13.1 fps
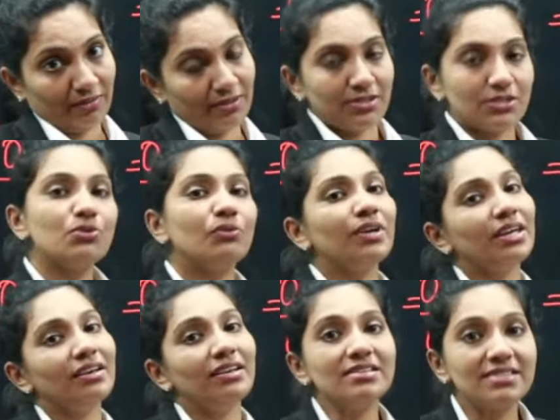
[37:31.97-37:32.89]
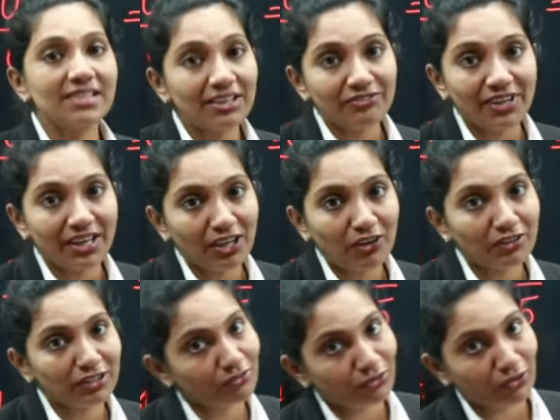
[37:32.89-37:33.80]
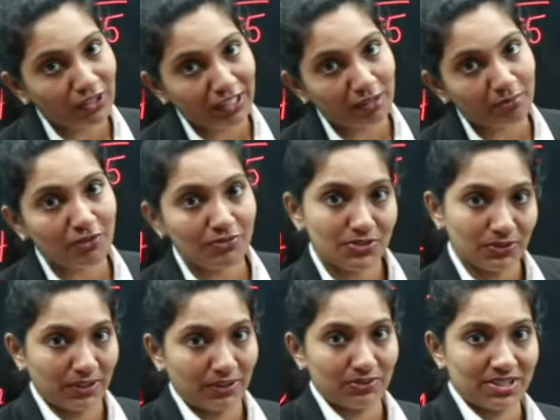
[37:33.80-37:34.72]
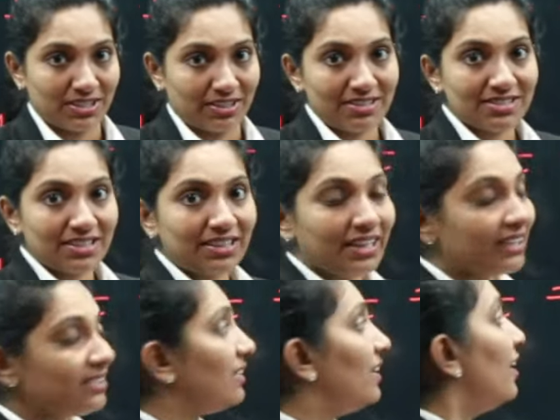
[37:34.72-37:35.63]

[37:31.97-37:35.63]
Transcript: So, we can easily find out the volume of solution, isn't it?